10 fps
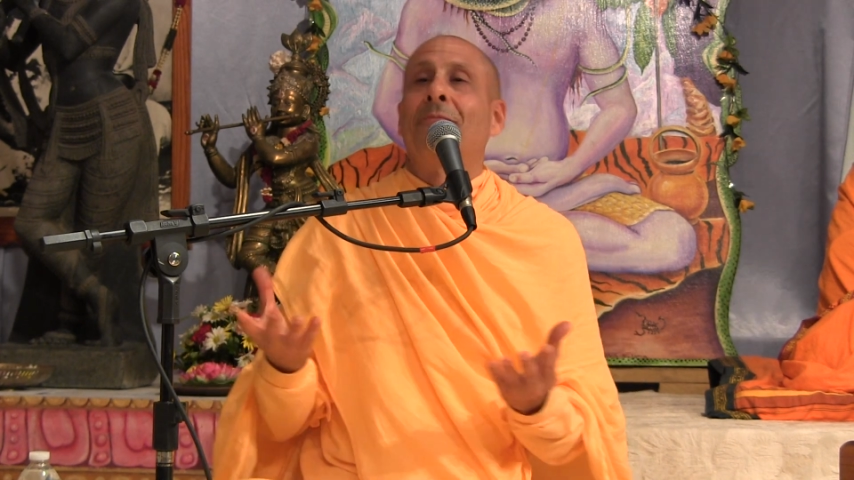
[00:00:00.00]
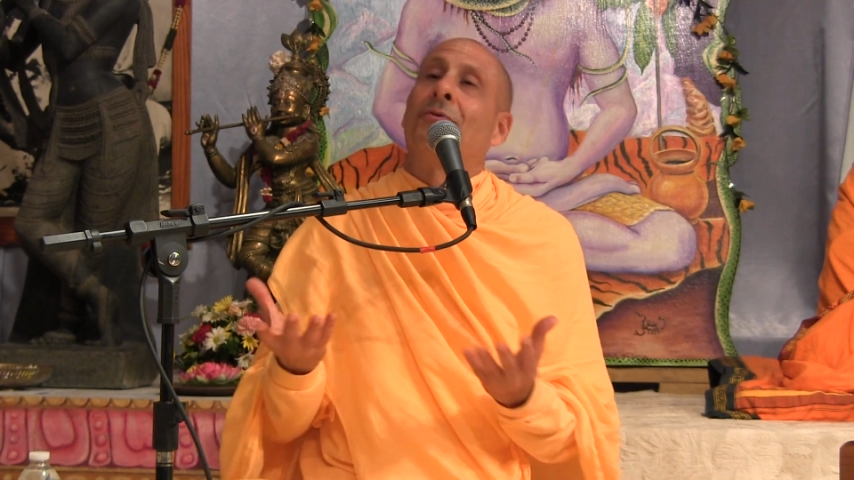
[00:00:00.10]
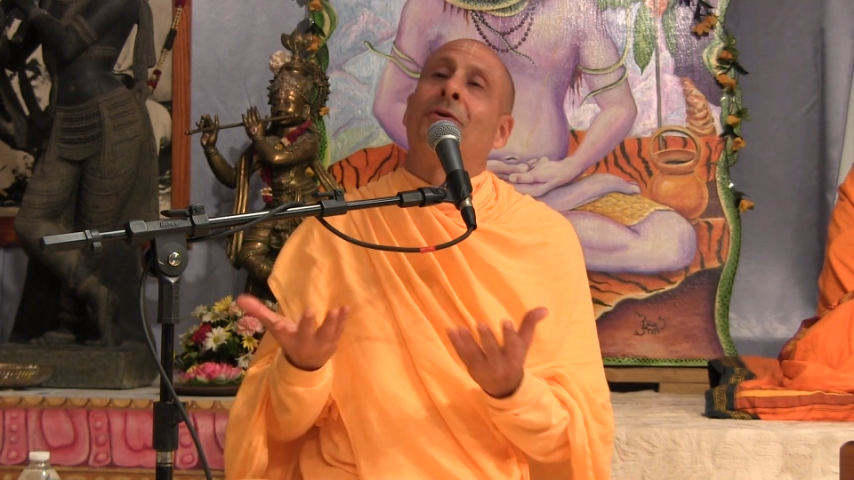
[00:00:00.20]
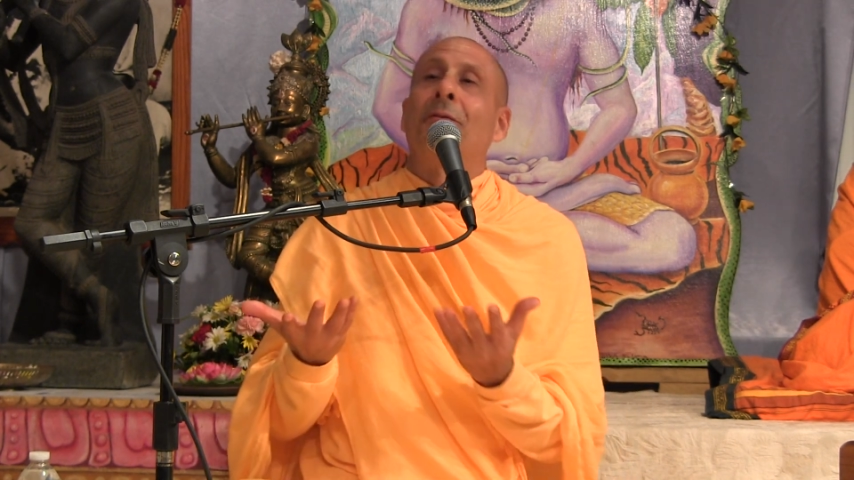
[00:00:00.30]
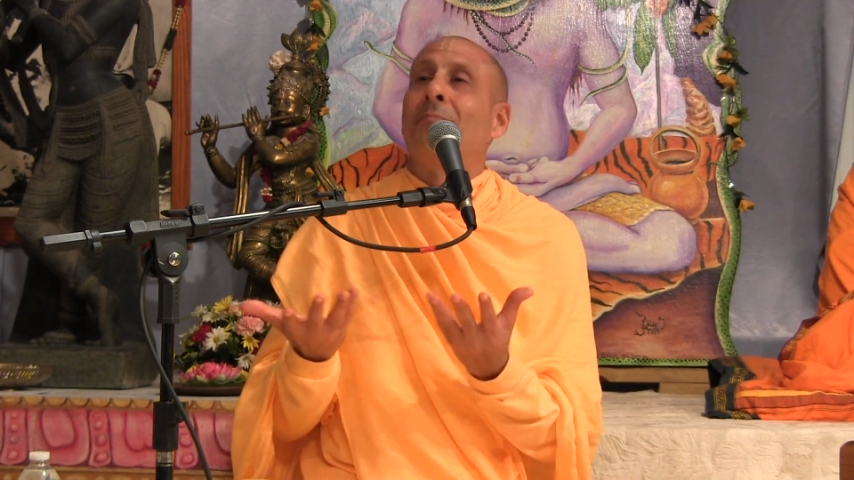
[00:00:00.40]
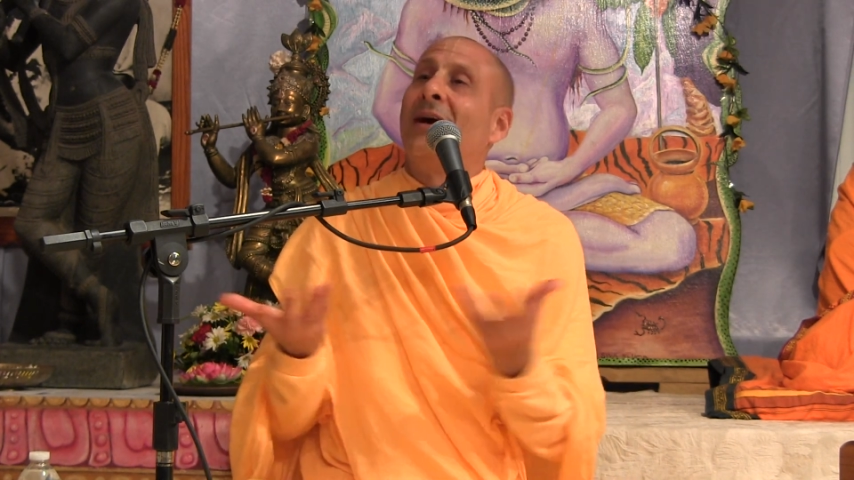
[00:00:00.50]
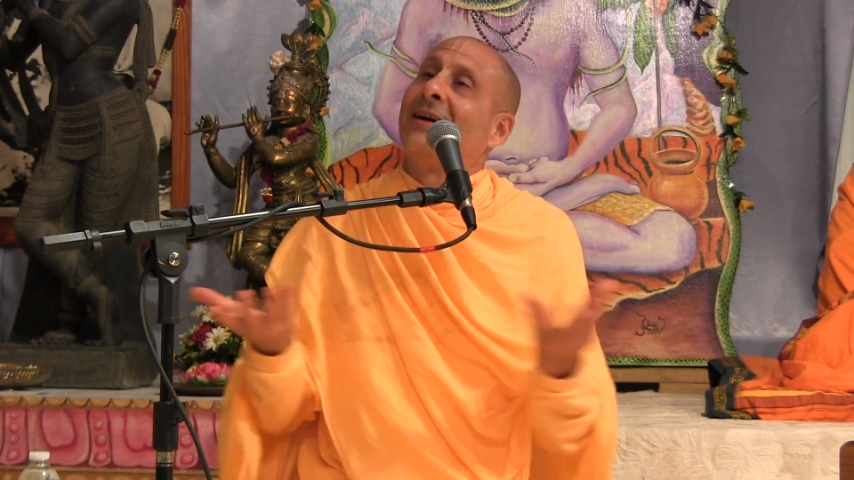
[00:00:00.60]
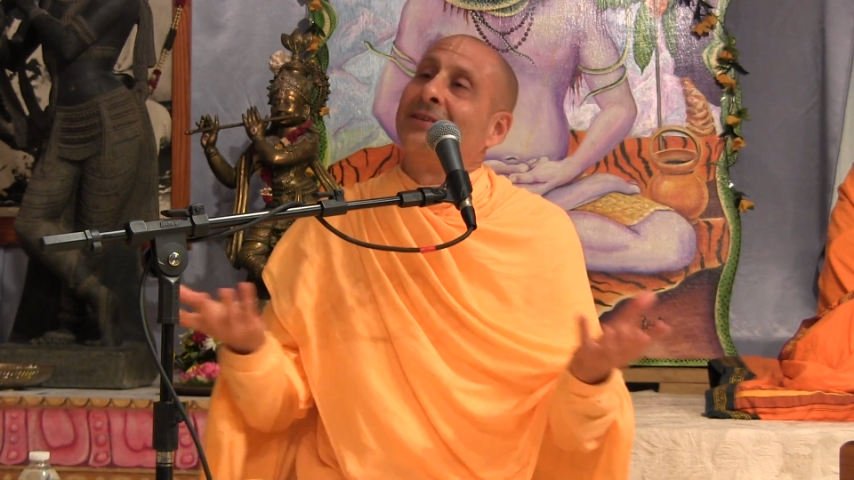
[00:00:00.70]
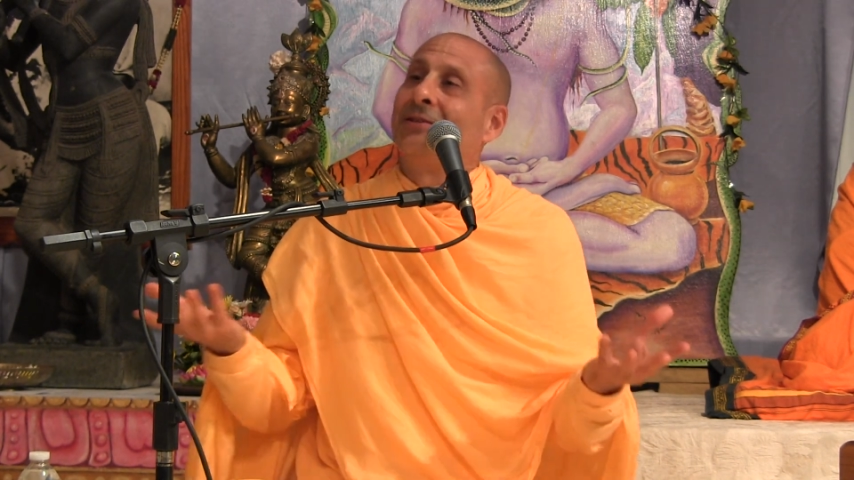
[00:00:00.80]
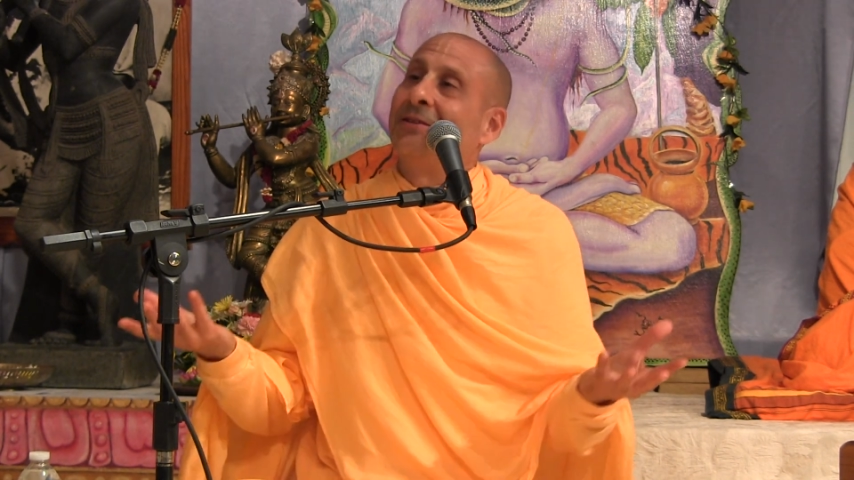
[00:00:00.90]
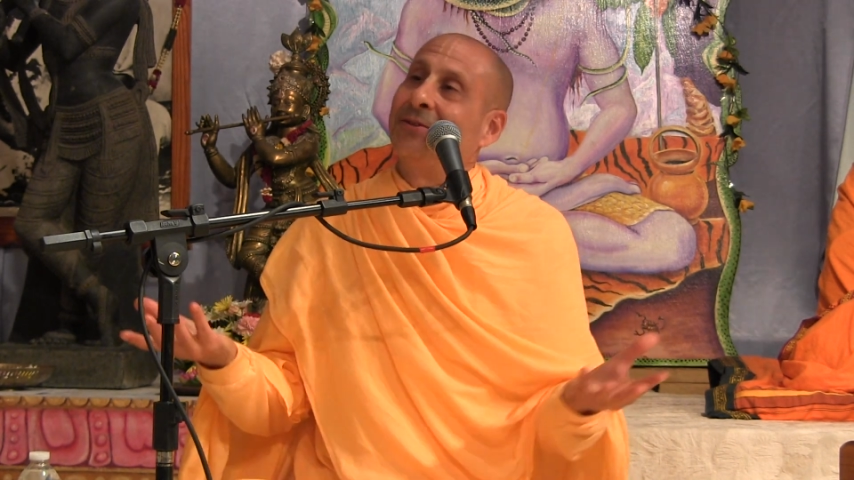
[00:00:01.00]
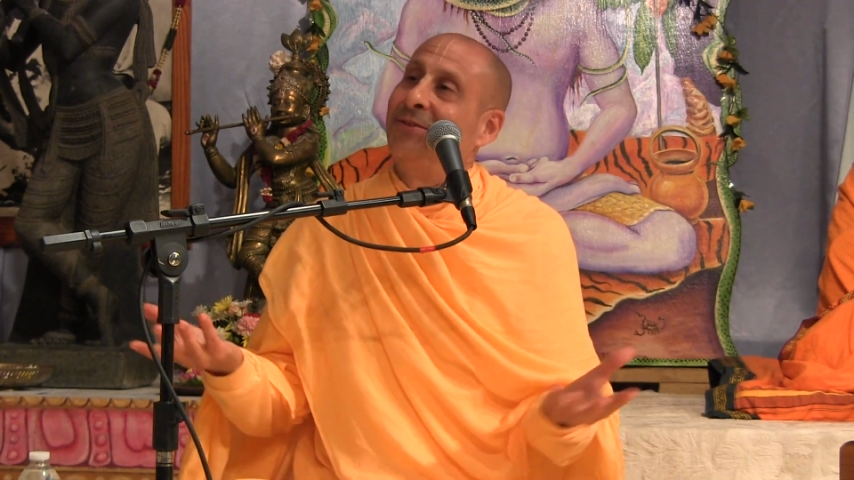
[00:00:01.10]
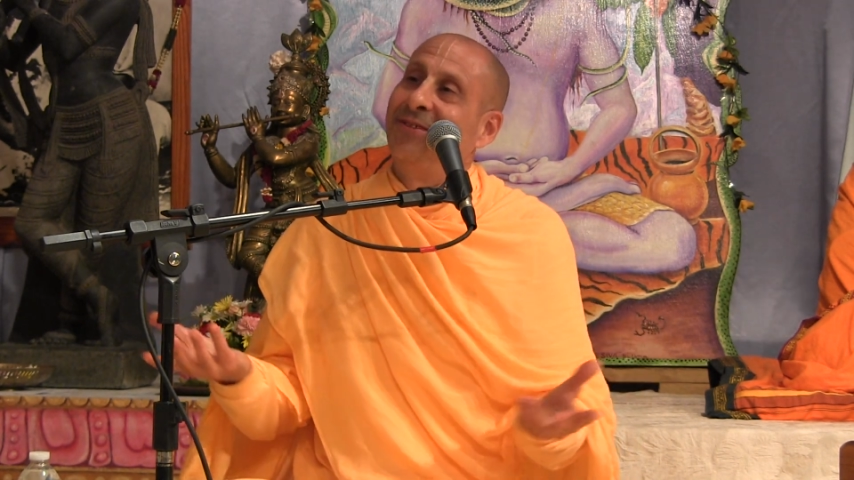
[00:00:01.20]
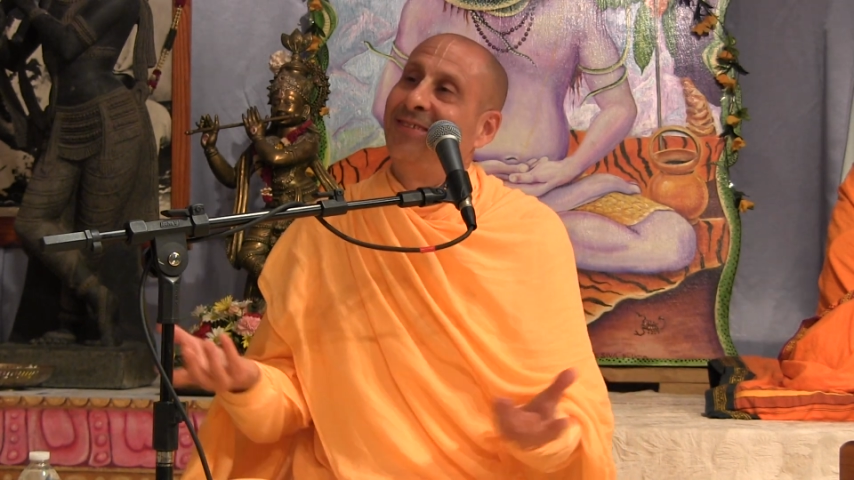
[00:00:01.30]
will come back to you.